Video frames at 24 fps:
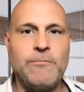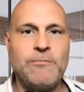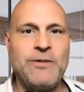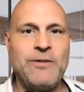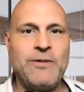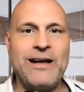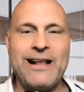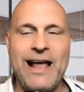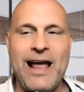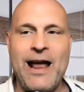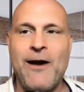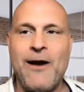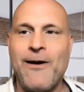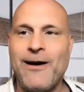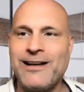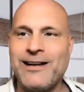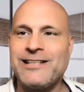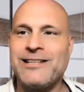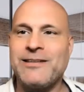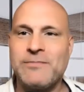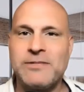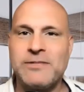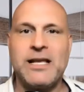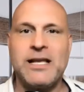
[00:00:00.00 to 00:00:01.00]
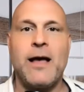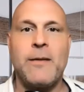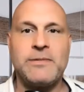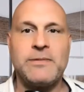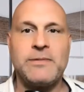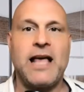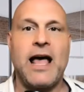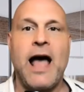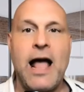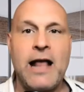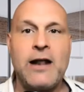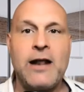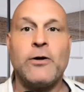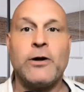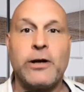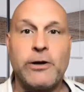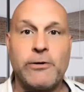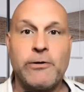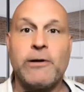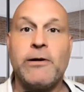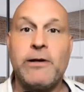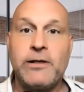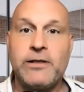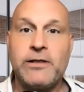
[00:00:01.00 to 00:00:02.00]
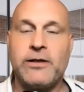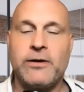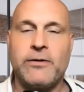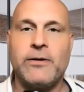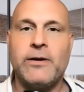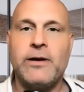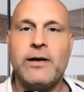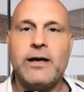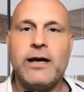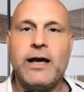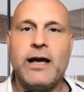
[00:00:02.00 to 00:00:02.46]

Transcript: but Eric, sometimes I don't agree with you. And